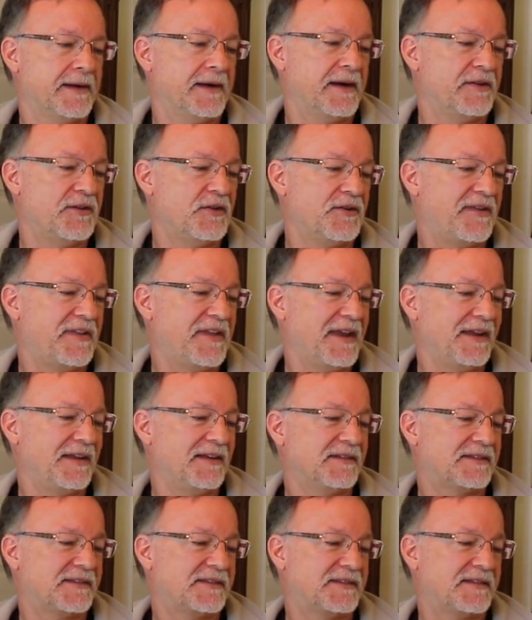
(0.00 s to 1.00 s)
Other
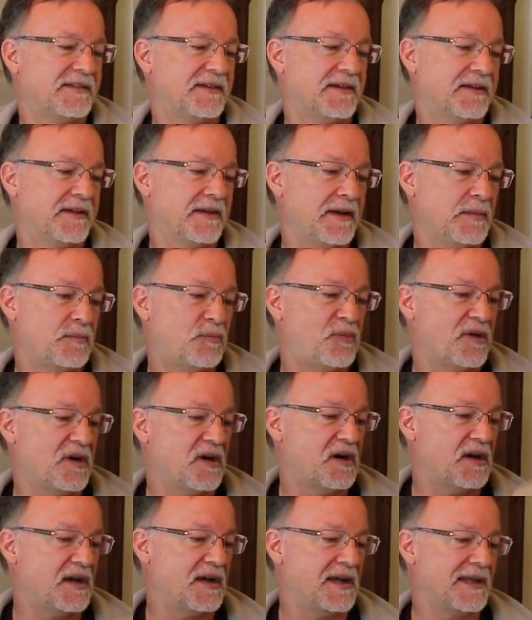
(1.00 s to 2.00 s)
things that I
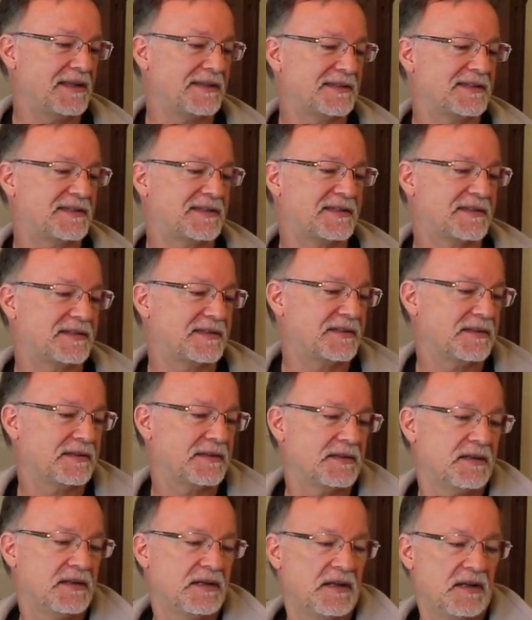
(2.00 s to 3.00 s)
bought,
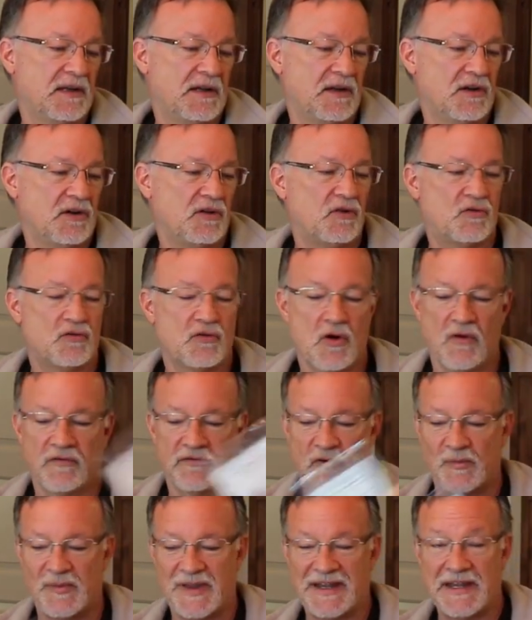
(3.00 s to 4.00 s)

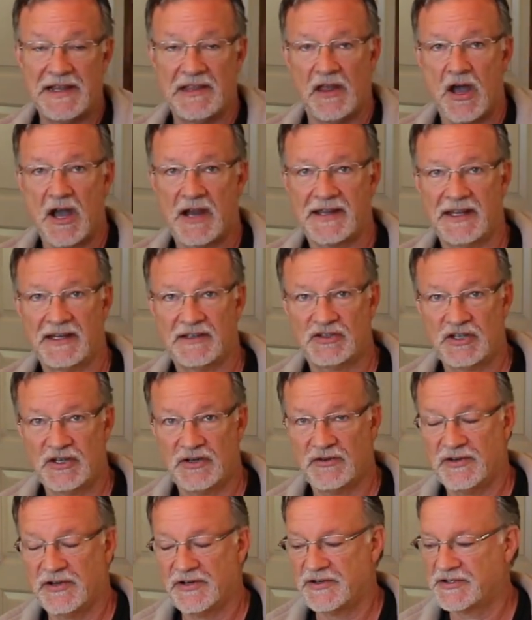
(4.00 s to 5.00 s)
Grover mini locking
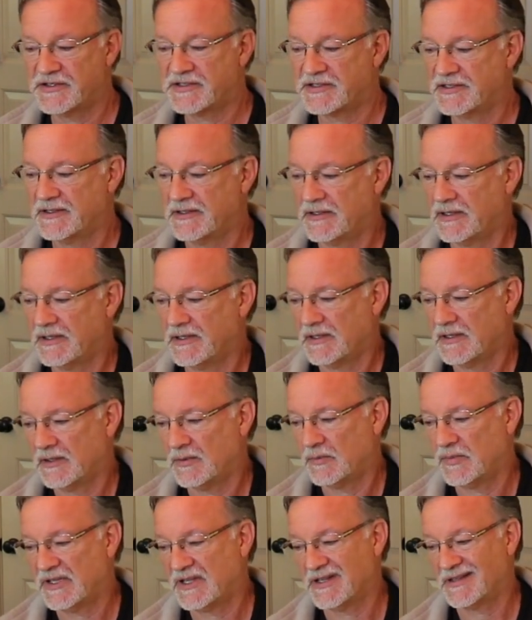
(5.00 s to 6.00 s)
tuners,
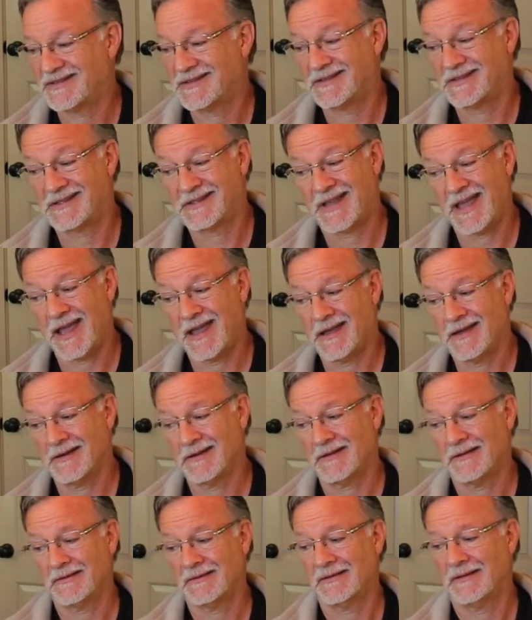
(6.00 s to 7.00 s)
because the
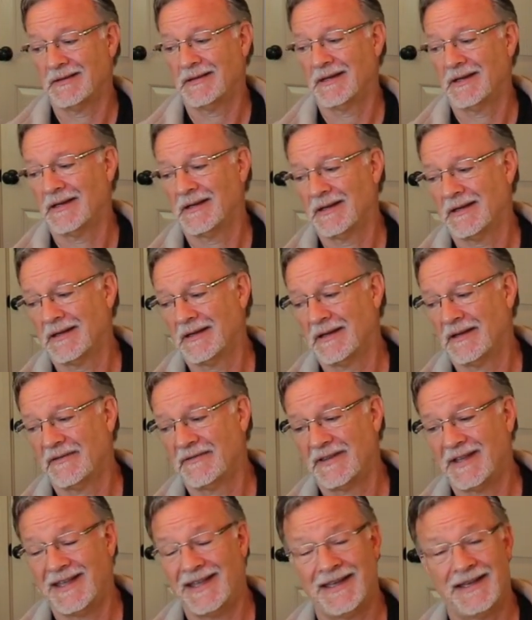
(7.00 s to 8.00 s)
scale
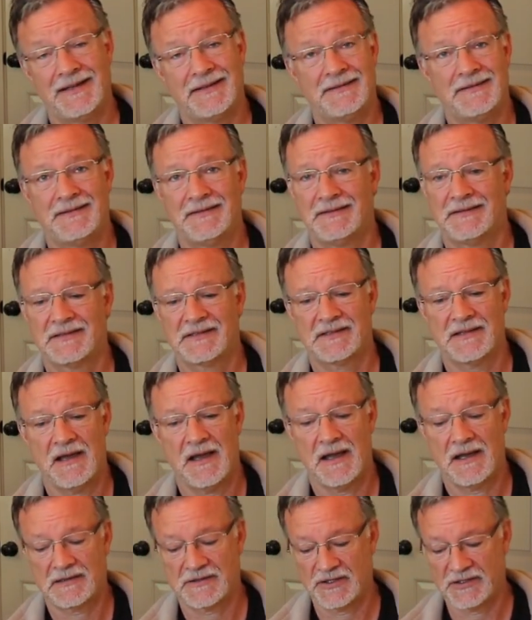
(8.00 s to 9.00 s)
of the head
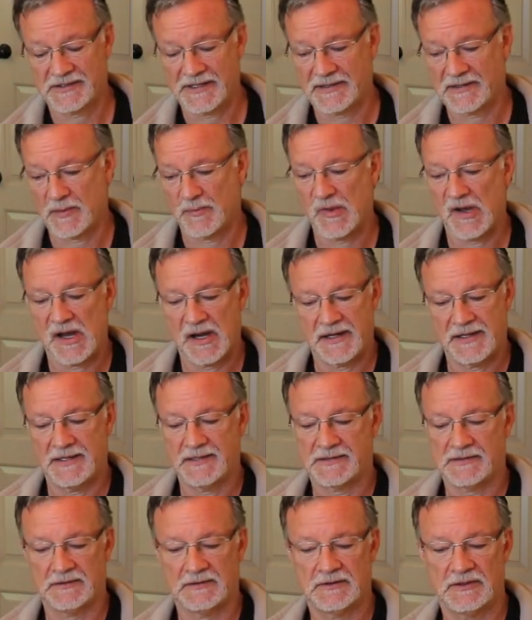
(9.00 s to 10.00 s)
stock, just like the body,
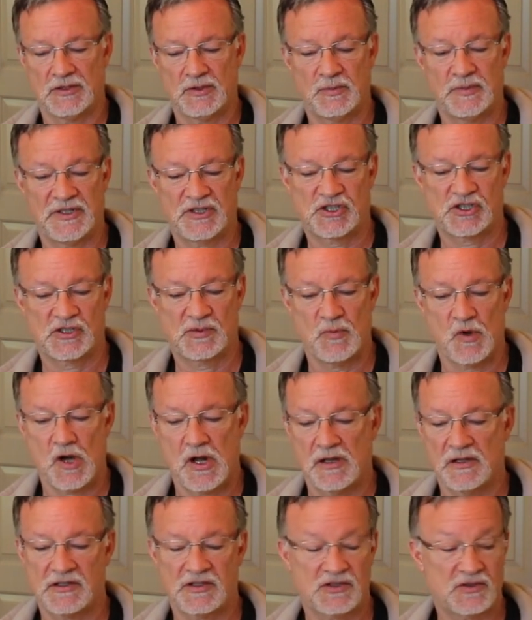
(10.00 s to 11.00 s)
is a little bit
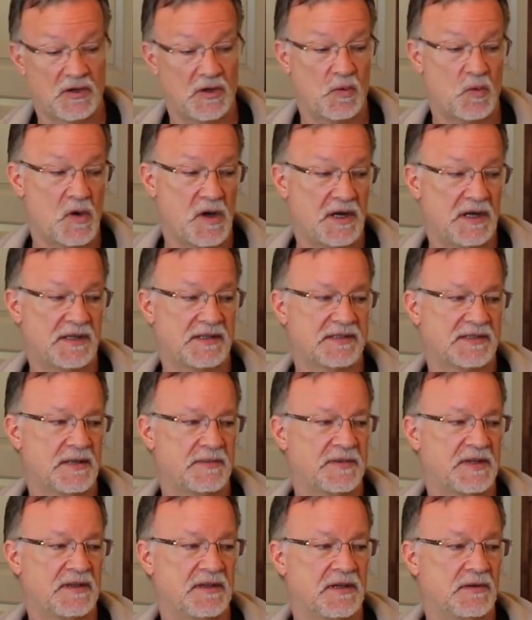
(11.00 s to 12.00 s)
smaller, so I wanted
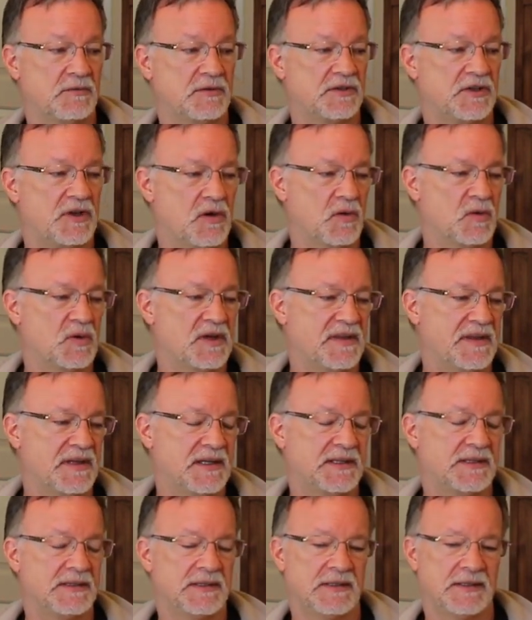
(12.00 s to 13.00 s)
something that would go with
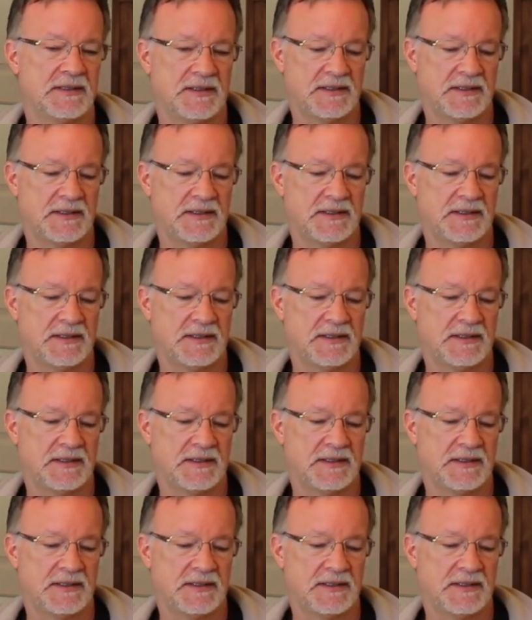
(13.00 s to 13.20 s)
it.